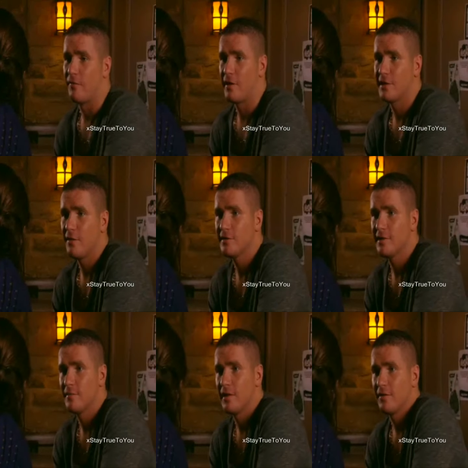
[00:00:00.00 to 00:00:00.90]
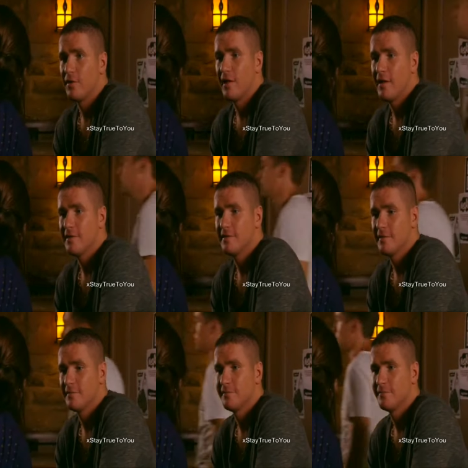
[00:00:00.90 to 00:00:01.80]
like we're fresh out of town it looks like
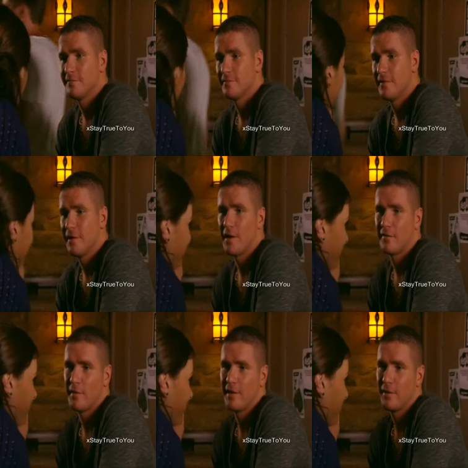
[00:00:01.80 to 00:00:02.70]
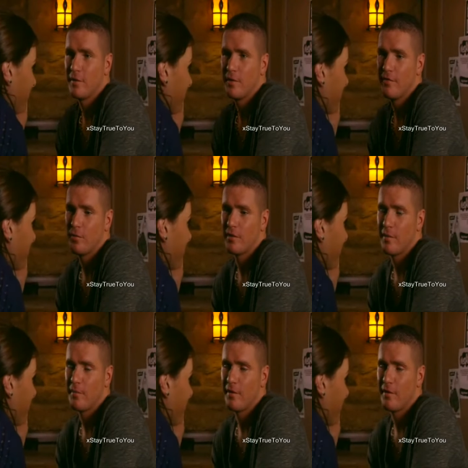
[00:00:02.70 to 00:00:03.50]
but you're gonna have to make do with me if you want